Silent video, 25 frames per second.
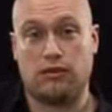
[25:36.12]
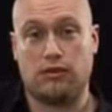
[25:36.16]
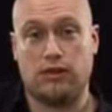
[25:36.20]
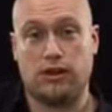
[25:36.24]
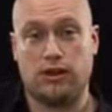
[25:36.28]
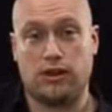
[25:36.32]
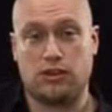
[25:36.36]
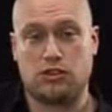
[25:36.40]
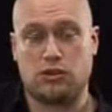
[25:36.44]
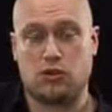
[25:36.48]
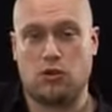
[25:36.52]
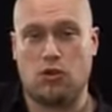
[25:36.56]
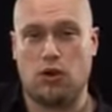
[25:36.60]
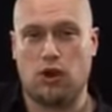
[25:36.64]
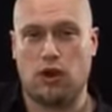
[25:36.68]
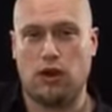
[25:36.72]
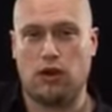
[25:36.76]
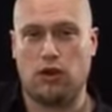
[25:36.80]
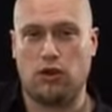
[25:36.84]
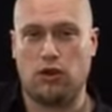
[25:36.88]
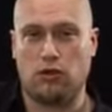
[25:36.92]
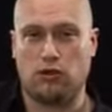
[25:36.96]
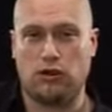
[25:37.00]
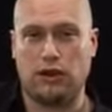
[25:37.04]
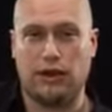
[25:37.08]
that's quite a
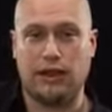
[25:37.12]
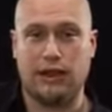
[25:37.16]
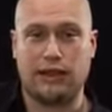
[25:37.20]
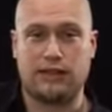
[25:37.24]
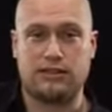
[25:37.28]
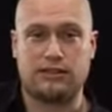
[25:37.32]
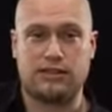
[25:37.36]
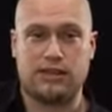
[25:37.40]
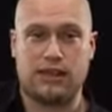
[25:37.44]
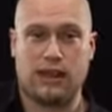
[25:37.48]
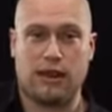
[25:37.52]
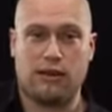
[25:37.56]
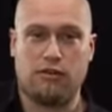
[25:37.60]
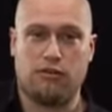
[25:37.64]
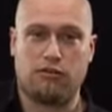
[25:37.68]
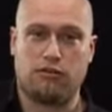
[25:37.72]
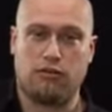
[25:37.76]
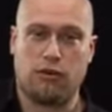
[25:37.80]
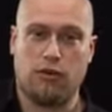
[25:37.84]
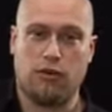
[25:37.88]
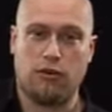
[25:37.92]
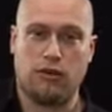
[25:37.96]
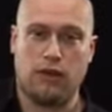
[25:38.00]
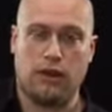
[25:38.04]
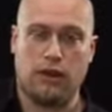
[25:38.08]
long lick to get
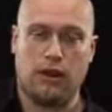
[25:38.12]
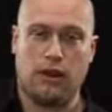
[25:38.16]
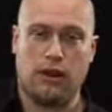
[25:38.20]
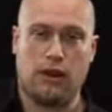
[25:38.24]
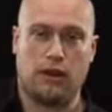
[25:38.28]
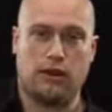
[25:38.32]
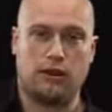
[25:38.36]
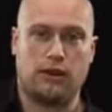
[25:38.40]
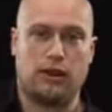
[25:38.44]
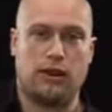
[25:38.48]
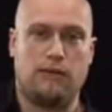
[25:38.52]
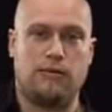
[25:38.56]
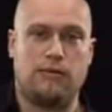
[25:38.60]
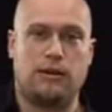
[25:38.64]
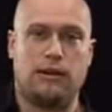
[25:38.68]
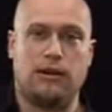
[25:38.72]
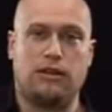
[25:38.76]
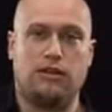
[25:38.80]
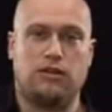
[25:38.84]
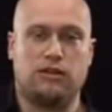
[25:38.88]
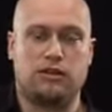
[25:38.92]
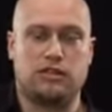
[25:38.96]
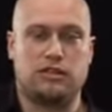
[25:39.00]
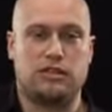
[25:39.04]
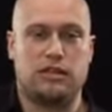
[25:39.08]
through, keeping it
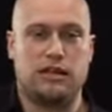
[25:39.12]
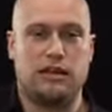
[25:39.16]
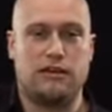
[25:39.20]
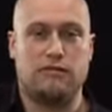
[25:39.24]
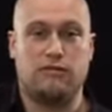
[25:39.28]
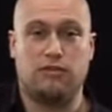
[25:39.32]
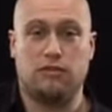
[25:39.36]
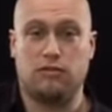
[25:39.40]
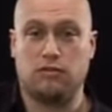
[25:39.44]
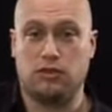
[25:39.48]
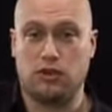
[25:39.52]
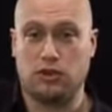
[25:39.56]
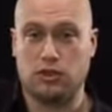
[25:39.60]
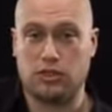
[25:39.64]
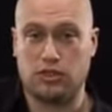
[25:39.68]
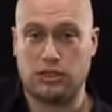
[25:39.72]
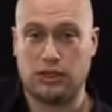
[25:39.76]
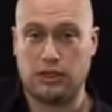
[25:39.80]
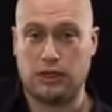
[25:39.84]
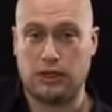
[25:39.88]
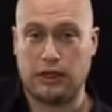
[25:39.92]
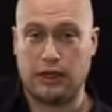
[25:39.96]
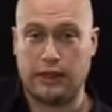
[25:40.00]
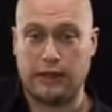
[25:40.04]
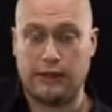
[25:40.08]
nice and even, nice
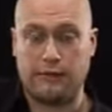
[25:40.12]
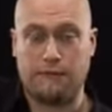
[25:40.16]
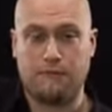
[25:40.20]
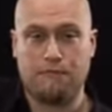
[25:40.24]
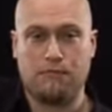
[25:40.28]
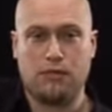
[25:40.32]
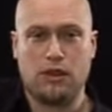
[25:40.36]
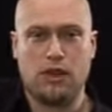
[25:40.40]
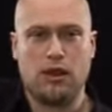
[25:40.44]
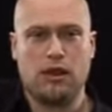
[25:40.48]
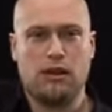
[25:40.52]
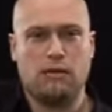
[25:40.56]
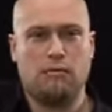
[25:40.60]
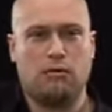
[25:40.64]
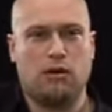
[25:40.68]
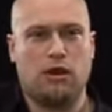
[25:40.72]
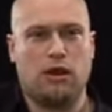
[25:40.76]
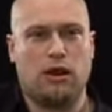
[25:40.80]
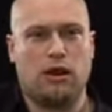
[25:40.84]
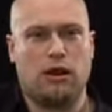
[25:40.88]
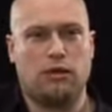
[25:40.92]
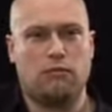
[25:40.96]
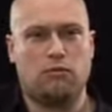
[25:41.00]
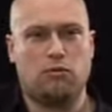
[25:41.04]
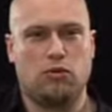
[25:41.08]
and clean.
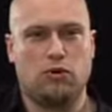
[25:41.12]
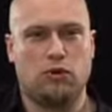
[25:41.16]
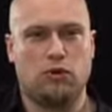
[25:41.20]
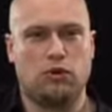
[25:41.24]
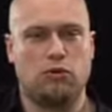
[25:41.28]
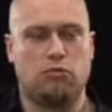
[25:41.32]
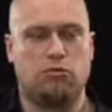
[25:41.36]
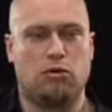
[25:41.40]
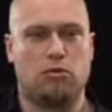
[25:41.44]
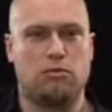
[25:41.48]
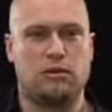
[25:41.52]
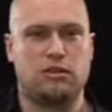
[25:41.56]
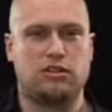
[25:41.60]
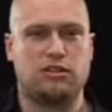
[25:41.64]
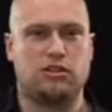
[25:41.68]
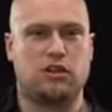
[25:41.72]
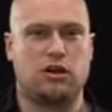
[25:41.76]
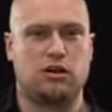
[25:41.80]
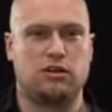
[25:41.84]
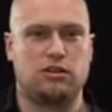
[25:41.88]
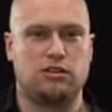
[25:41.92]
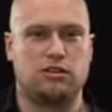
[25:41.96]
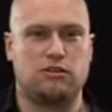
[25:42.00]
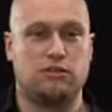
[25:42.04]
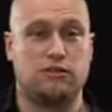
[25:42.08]
But what you'll probably
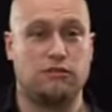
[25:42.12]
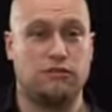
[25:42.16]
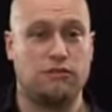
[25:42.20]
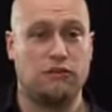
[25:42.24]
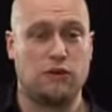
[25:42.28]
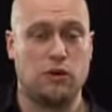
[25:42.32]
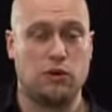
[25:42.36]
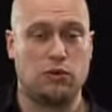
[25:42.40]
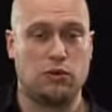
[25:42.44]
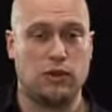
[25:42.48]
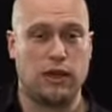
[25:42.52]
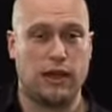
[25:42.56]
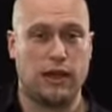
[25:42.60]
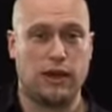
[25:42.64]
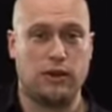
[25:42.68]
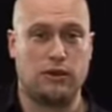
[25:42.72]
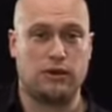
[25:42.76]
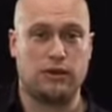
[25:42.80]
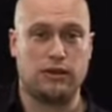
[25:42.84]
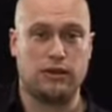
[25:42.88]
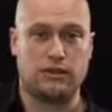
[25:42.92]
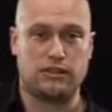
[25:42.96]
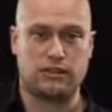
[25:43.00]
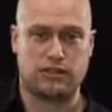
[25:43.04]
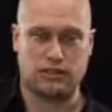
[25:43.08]
start to feel now
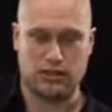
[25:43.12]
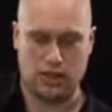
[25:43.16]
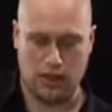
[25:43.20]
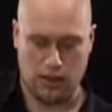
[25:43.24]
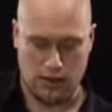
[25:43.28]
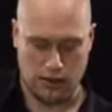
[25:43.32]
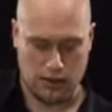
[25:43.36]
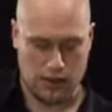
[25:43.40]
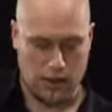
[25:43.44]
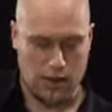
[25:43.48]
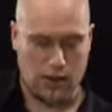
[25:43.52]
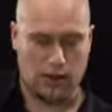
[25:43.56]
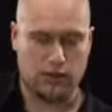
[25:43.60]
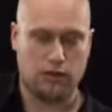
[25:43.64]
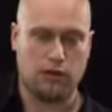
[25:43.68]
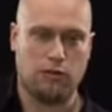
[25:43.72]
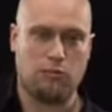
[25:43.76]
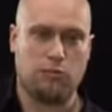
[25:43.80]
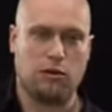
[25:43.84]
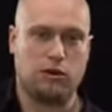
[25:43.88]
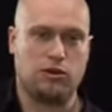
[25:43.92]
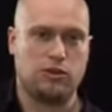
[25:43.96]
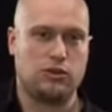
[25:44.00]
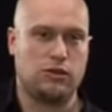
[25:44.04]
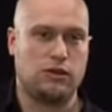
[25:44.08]
is that
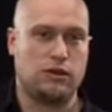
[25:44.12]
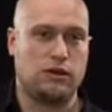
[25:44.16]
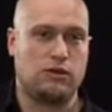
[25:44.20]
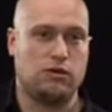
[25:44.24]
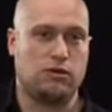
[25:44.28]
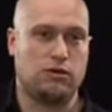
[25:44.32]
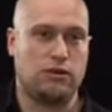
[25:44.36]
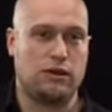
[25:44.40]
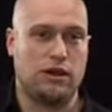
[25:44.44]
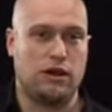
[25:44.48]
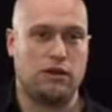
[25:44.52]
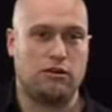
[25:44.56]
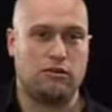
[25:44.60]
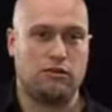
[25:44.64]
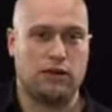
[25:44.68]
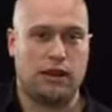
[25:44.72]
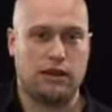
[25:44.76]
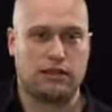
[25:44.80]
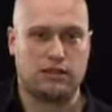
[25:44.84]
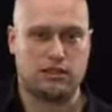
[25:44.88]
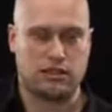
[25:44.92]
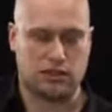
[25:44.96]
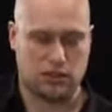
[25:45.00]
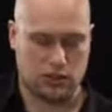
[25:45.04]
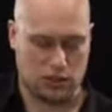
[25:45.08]
by doing the other
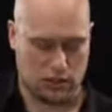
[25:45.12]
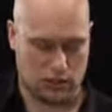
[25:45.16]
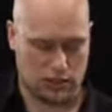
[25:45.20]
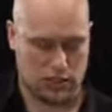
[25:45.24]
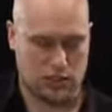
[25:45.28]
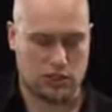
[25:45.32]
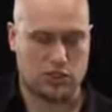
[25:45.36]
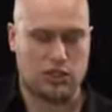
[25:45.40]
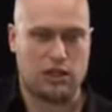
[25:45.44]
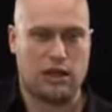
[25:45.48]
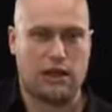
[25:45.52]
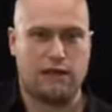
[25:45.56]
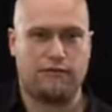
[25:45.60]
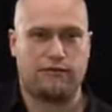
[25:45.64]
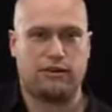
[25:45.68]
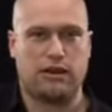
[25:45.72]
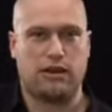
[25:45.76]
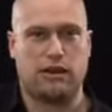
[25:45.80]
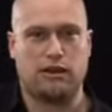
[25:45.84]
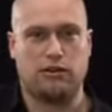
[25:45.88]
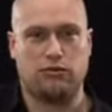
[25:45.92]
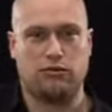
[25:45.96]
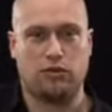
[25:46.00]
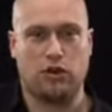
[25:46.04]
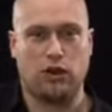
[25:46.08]
exercises, your left
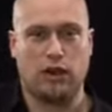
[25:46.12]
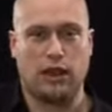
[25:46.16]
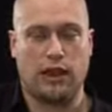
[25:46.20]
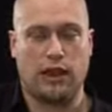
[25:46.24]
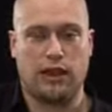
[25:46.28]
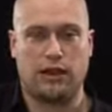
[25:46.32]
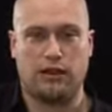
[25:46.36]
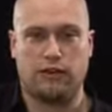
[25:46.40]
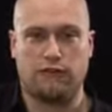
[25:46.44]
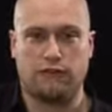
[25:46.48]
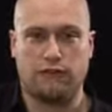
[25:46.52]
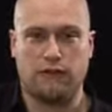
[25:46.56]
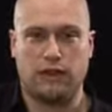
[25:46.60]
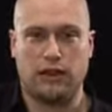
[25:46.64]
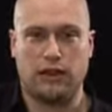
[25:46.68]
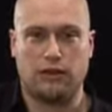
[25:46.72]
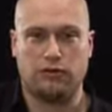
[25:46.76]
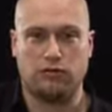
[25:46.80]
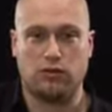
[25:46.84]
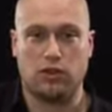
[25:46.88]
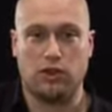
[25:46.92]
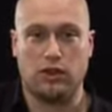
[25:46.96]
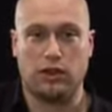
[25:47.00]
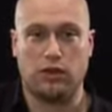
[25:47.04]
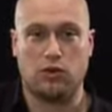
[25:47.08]
hand and right hand are feeling
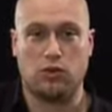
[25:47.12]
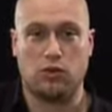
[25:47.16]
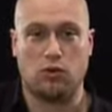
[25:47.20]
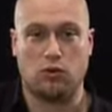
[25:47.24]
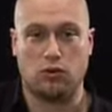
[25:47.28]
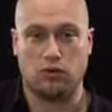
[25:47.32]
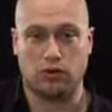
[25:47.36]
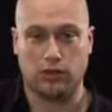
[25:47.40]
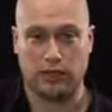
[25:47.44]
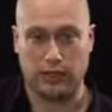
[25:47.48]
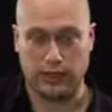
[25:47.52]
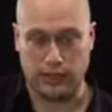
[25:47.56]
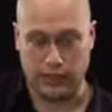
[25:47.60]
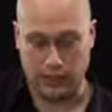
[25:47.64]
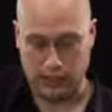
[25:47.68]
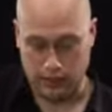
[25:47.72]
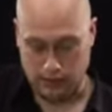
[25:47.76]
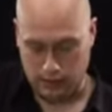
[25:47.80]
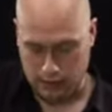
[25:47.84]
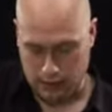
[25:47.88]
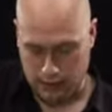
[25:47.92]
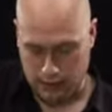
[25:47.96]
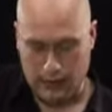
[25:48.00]
really coordinated.